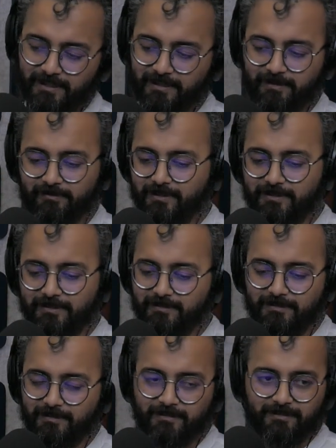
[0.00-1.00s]
I love it.
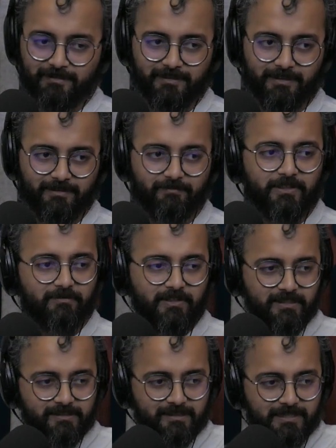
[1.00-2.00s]
Yeah,
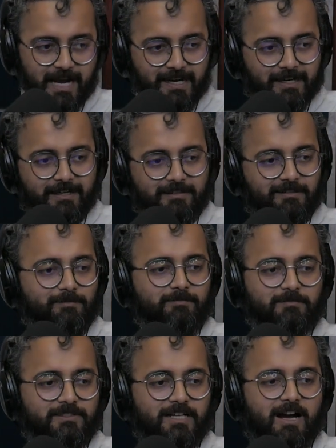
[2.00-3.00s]
we'll just highlight some